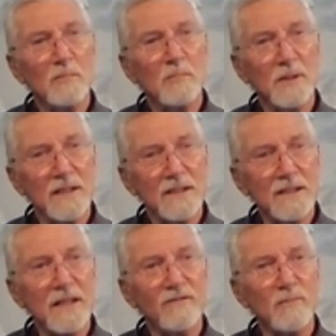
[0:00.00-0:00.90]
but it
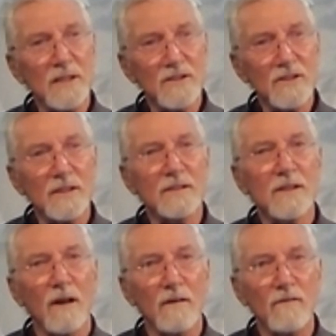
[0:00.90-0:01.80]
did give me a sense
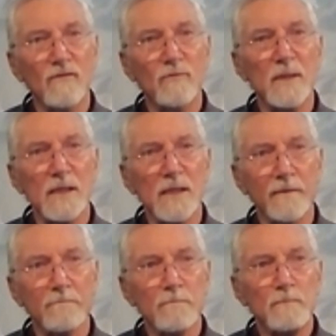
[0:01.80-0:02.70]
of being